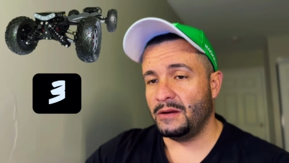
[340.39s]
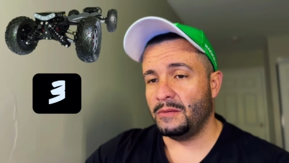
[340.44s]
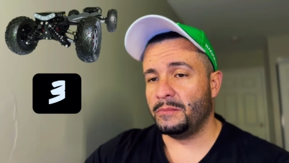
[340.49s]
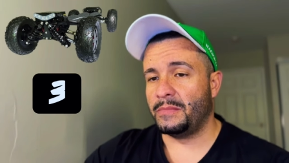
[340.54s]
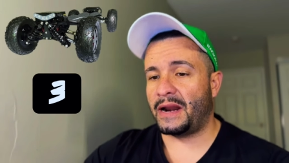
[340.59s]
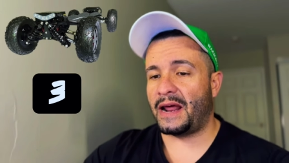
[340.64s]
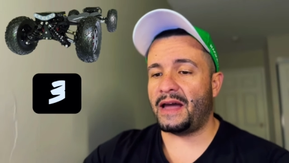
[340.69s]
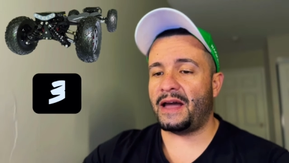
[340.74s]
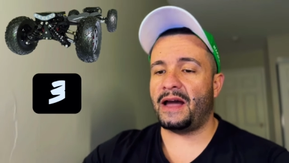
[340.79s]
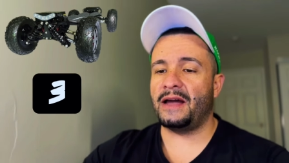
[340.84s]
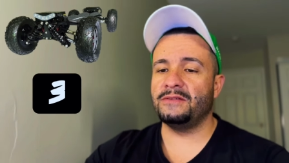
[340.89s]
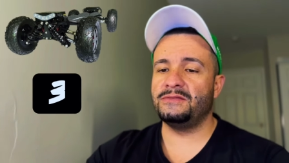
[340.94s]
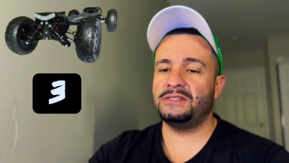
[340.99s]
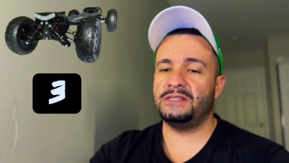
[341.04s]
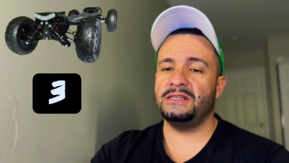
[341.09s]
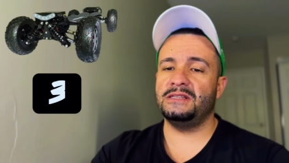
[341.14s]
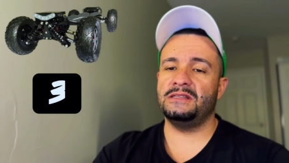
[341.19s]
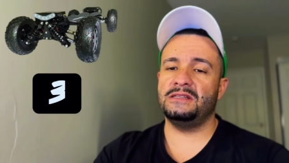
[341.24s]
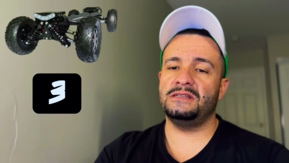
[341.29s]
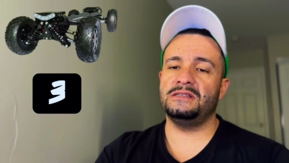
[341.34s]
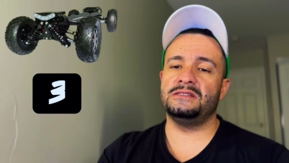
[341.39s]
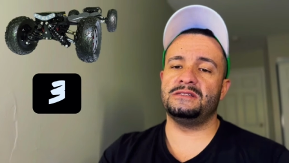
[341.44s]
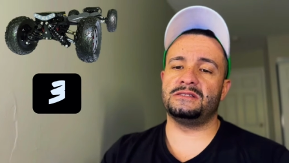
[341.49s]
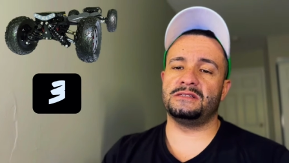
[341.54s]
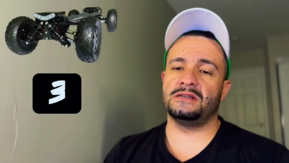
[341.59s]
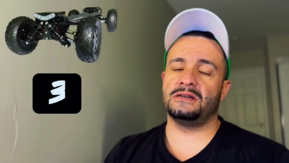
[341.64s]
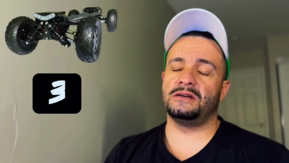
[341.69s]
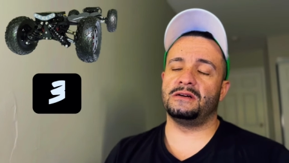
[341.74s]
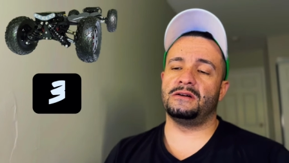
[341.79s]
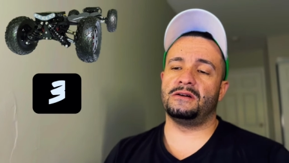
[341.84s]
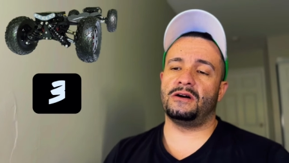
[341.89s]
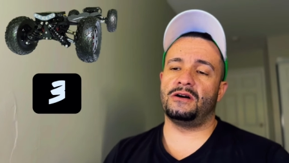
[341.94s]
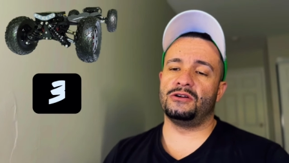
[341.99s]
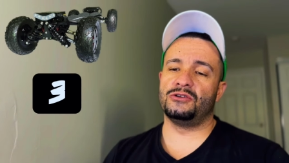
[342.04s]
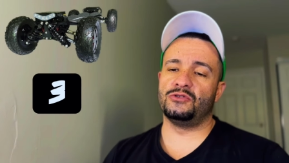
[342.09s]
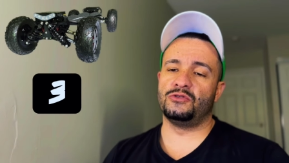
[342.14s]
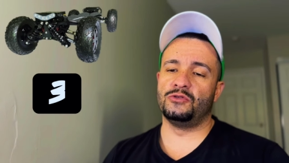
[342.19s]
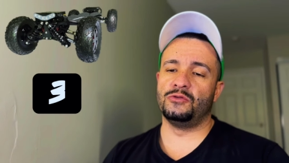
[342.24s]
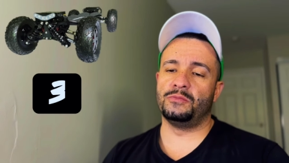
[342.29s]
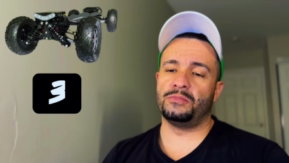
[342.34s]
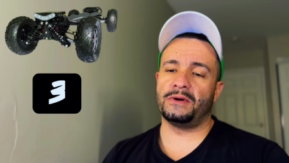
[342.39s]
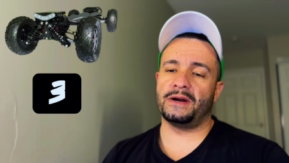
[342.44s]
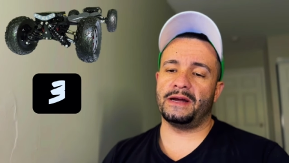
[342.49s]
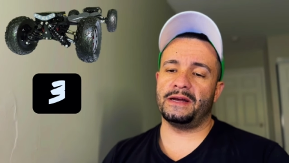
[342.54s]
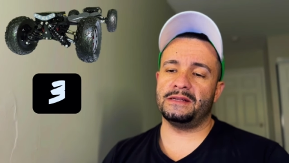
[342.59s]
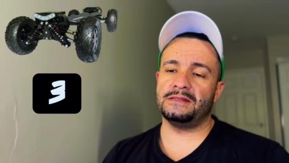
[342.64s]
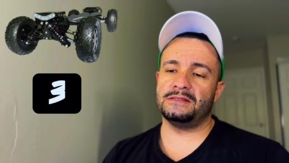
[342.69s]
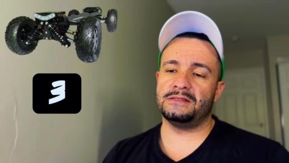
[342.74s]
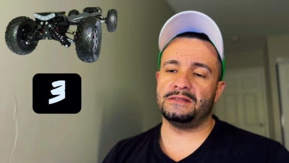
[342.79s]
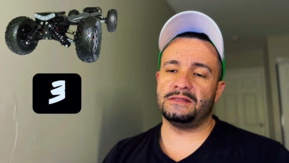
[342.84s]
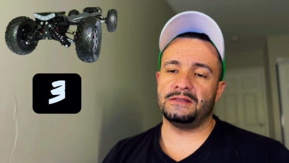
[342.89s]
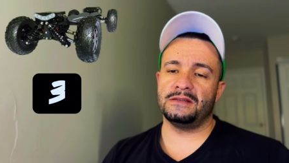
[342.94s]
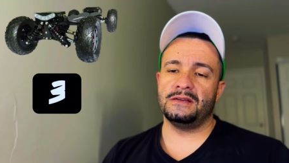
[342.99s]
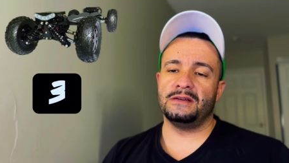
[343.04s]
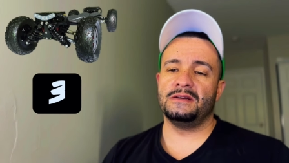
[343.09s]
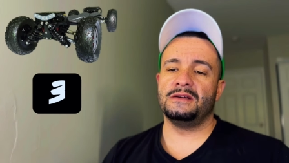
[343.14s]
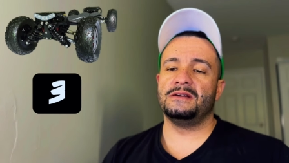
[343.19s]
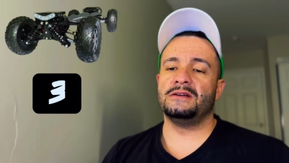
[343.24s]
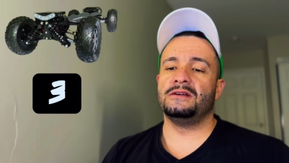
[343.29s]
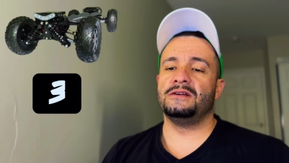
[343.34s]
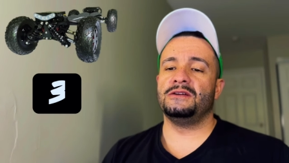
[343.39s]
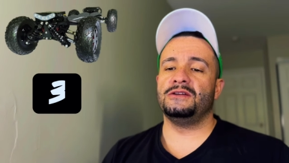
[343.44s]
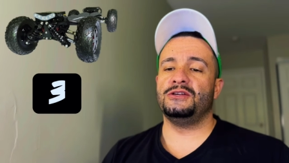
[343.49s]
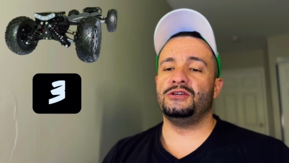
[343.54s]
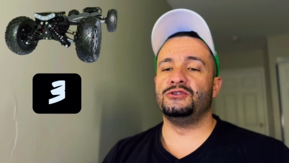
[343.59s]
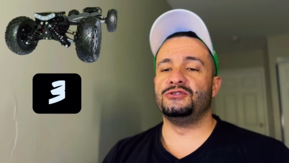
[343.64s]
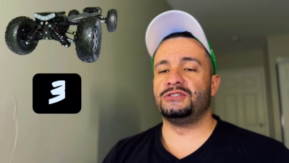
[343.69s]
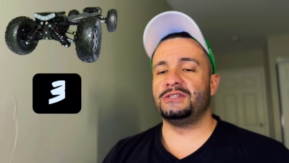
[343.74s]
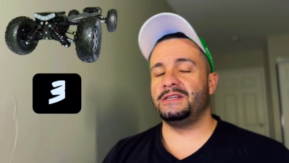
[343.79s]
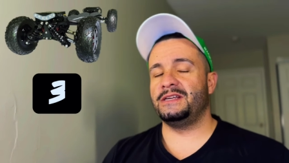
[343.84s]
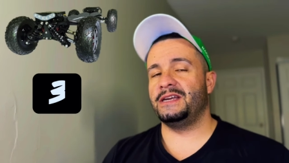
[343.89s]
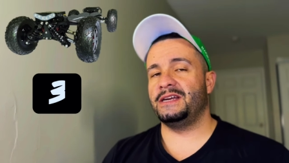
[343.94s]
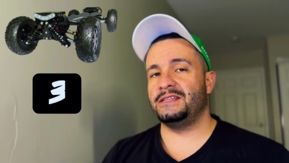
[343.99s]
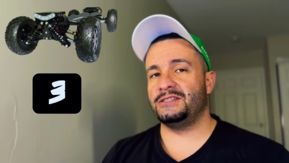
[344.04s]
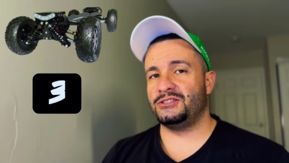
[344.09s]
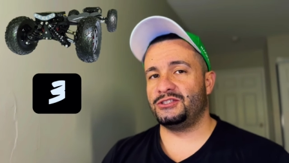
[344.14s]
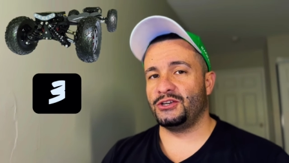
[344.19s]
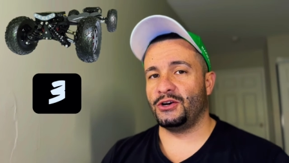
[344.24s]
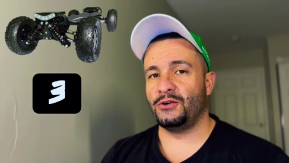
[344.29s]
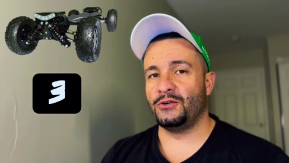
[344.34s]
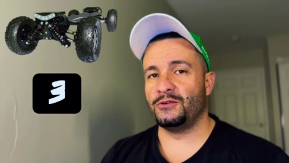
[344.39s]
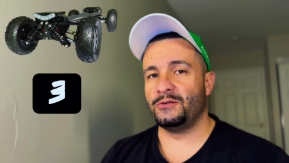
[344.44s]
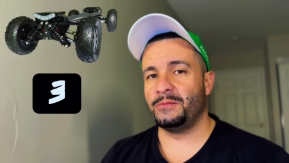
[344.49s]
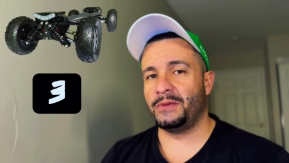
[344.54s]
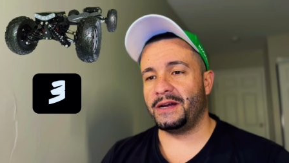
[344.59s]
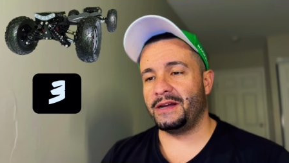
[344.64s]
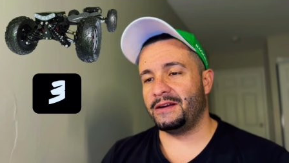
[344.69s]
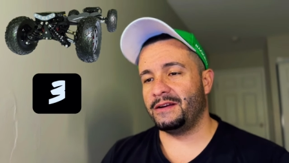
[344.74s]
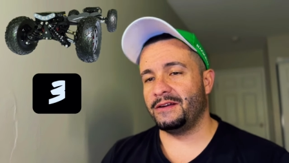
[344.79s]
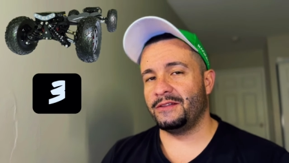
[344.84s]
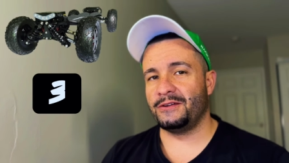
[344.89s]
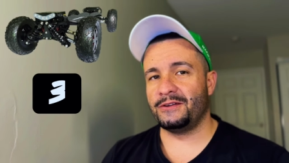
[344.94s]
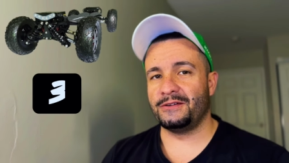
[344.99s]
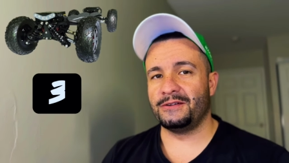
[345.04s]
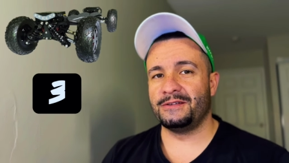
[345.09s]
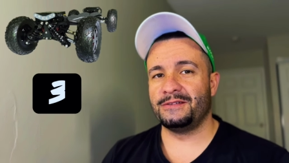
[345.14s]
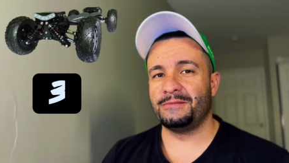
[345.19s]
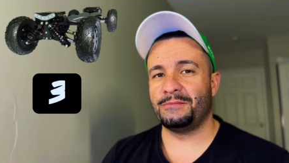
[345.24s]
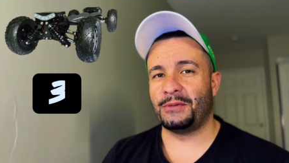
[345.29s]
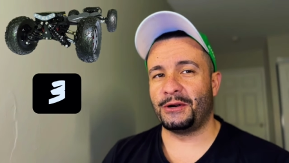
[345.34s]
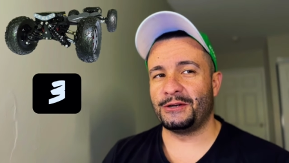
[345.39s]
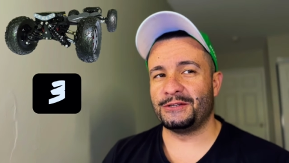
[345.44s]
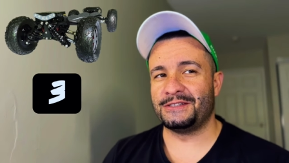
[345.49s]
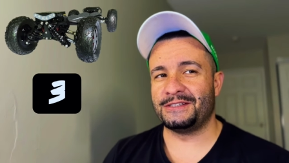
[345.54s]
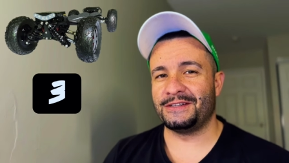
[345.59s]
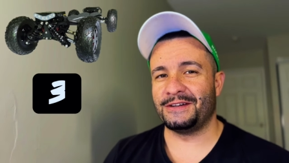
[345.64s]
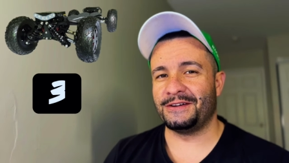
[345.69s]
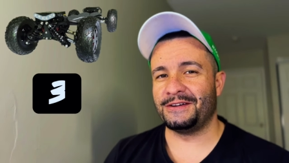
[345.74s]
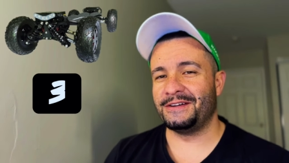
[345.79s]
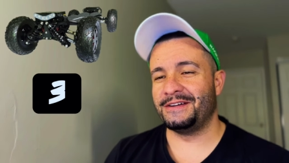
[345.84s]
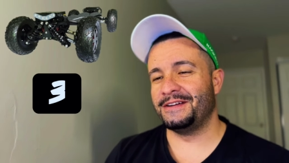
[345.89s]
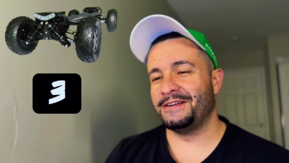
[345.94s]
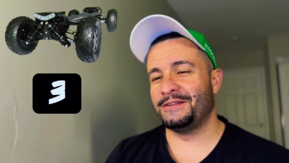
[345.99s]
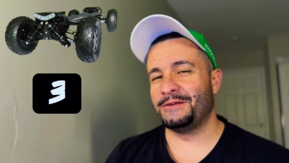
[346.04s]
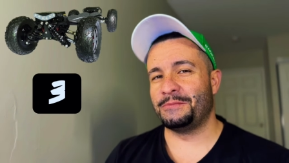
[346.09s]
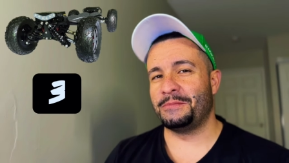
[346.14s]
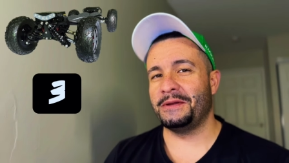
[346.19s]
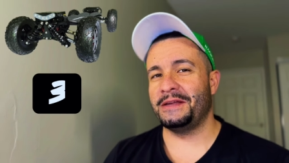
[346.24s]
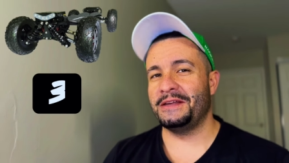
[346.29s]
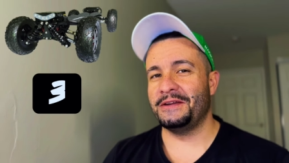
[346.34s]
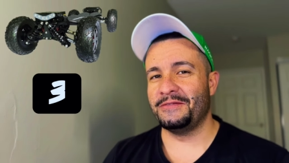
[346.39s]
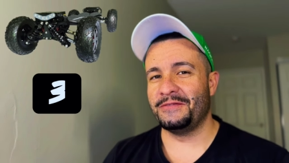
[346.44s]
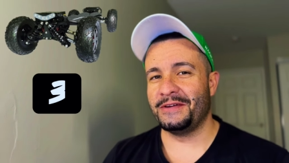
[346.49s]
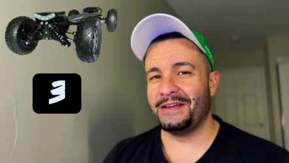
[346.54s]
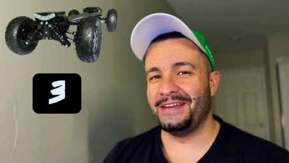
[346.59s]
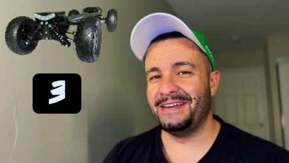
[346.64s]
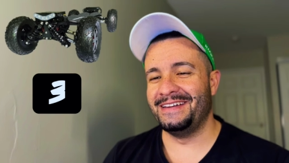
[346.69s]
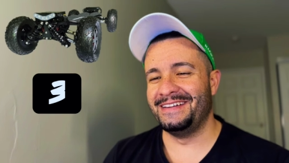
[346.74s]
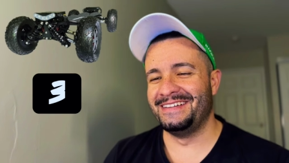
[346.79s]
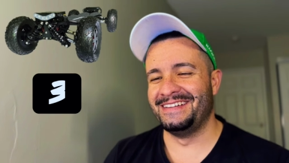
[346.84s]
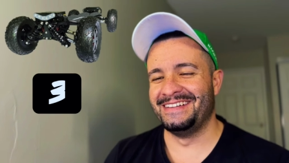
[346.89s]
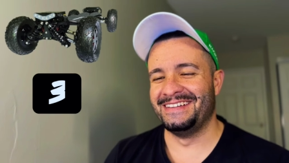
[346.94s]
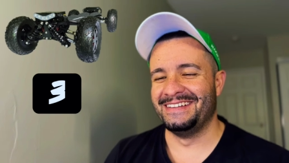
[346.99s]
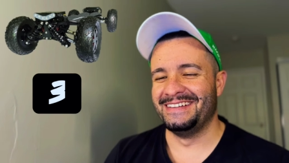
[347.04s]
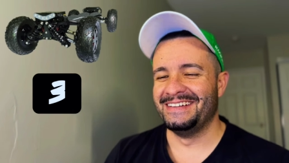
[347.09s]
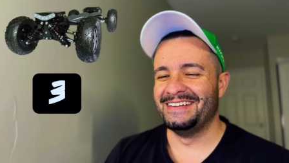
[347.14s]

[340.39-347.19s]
But I, have seen these uh, on group rides, usually getting towed by another person on another PEV.